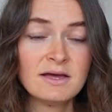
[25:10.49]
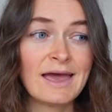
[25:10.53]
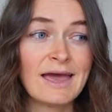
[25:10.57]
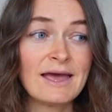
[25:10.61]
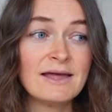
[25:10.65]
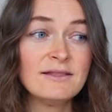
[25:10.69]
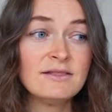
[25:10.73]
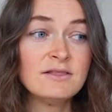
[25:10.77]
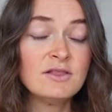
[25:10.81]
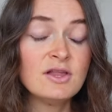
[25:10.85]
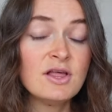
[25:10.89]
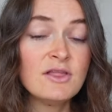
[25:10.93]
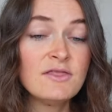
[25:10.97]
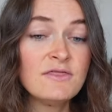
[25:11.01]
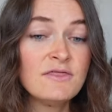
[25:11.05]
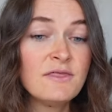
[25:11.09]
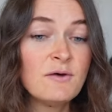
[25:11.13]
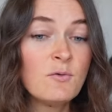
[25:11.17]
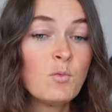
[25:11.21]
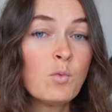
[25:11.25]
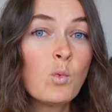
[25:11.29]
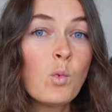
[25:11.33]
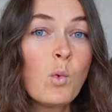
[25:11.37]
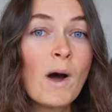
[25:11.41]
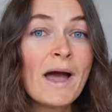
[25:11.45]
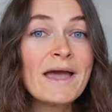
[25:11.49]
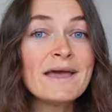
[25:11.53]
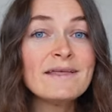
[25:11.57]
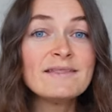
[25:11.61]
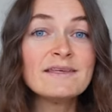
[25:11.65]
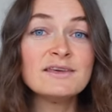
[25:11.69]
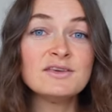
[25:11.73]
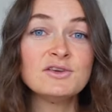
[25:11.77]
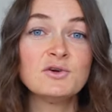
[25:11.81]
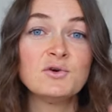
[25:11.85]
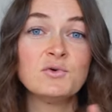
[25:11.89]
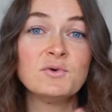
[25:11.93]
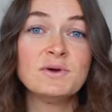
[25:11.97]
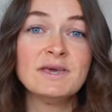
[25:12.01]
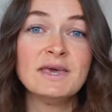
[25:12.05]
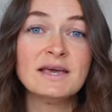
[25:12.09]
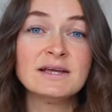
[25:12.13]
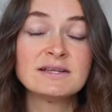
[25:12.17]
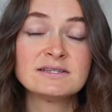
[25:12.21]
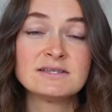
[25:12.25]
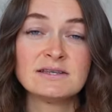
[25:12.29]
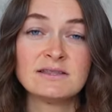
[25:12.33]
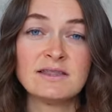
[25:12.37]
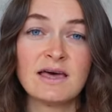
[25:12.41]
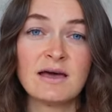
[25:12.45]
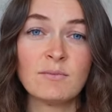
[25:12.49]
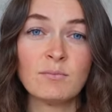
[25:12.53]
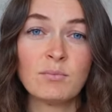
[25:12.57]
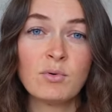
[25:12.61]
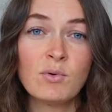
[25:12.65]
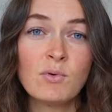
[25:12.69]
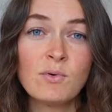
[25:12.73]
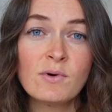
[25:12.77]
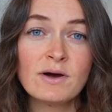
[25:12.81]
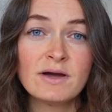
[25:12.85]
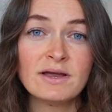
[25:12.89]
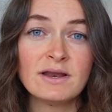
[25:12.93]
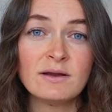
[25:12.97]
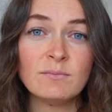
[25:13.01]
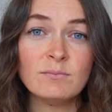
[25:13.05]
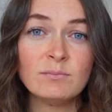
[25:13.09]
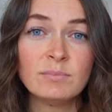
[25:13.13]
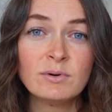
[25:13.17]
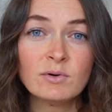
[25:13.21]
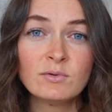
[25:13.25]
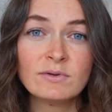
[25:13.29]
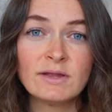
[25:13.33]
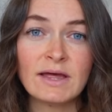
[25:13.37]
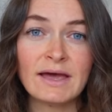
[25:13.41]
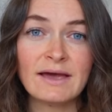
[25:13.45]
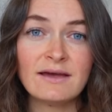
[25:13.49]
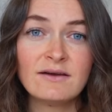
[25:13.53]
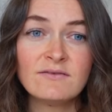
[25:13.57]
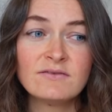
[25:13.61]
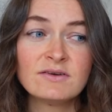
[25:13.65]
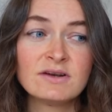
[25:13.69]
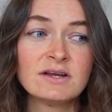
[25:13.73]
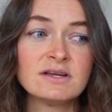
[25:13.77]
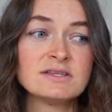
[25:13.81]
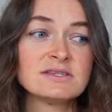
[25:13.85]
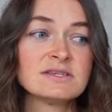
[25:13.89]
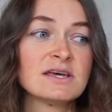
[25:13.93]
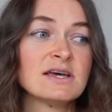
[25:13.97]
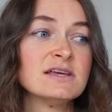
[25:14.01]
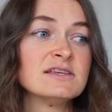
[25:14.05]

And the way that you get to that point and build that evidence